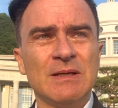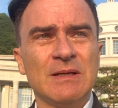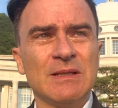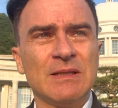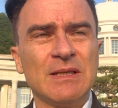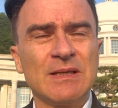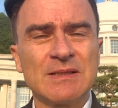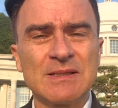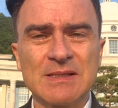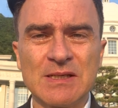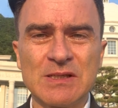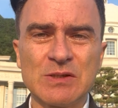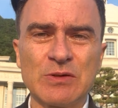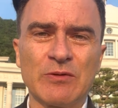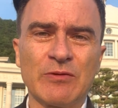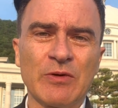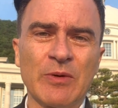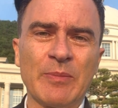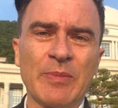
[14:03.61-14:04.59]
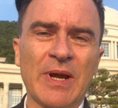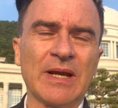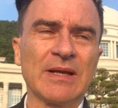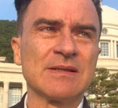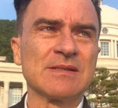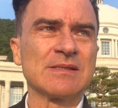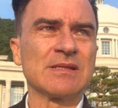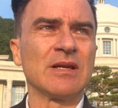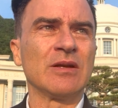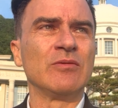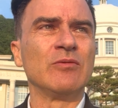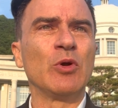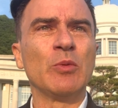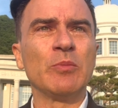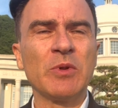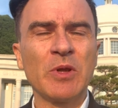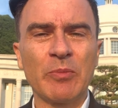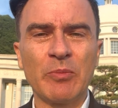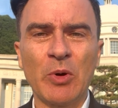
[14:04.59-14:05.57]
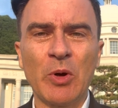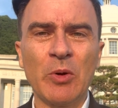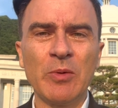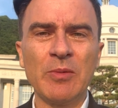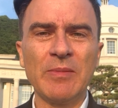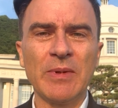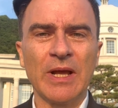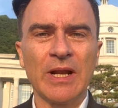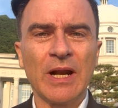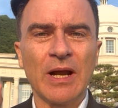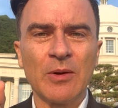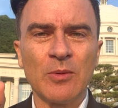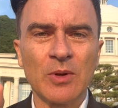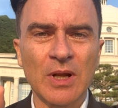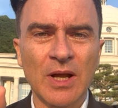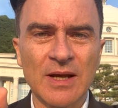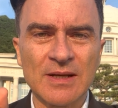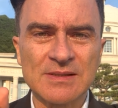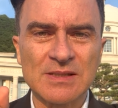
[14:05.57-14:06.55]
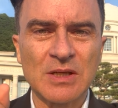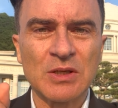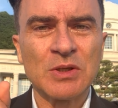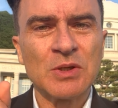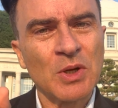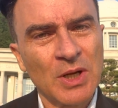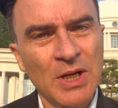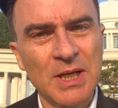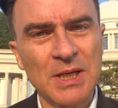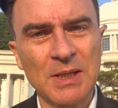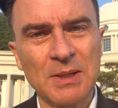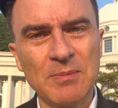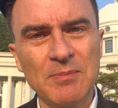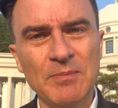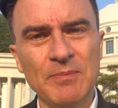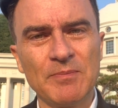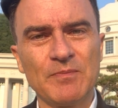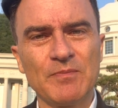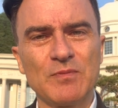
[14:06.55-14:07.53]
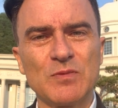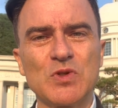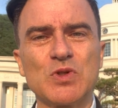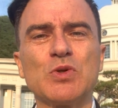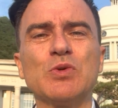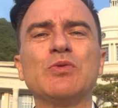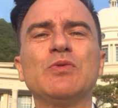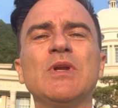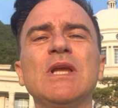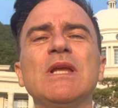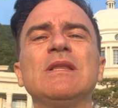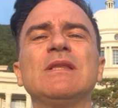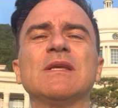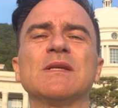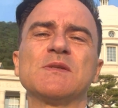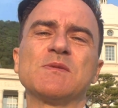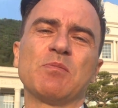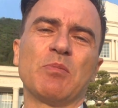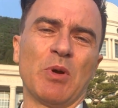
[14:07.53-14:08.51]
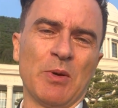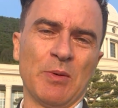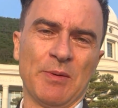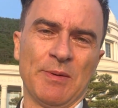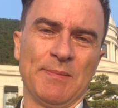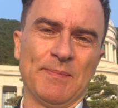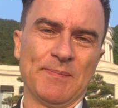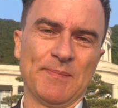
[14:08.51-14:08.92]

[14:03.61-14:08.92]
This sister from Pakistan wrote me a poem, and I will ask Yonanim to read this poem.